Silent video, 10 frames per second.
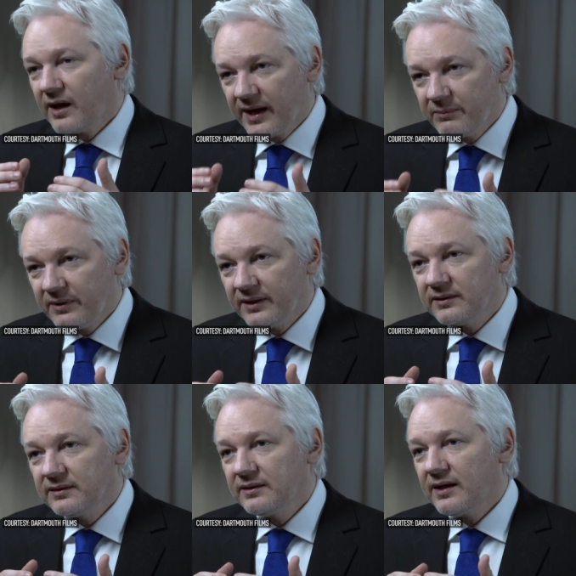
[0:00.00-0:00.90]
I'm
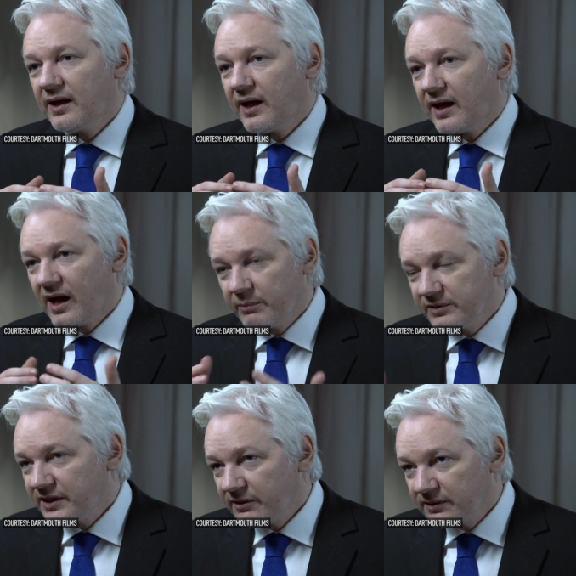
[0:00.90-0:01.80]
being
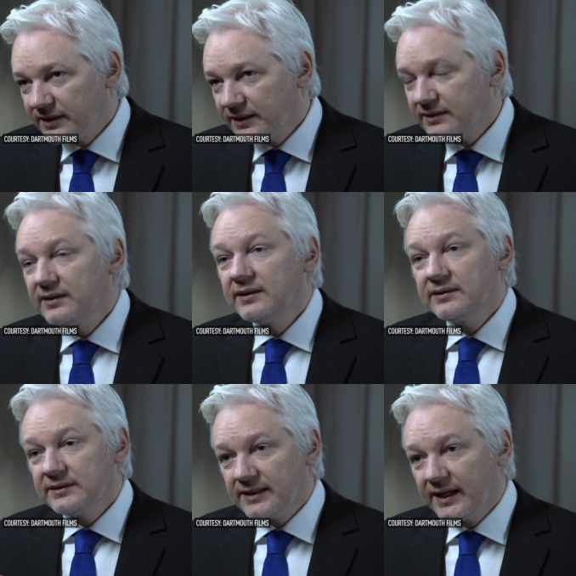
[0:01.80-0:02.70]
arbitrarily
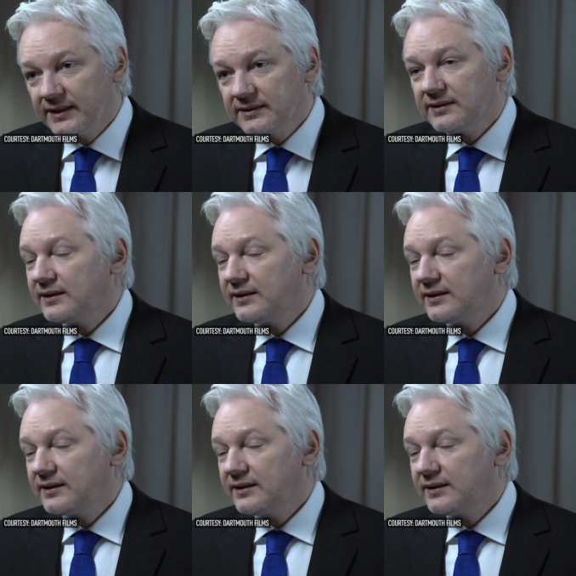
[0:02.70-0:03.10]
detained,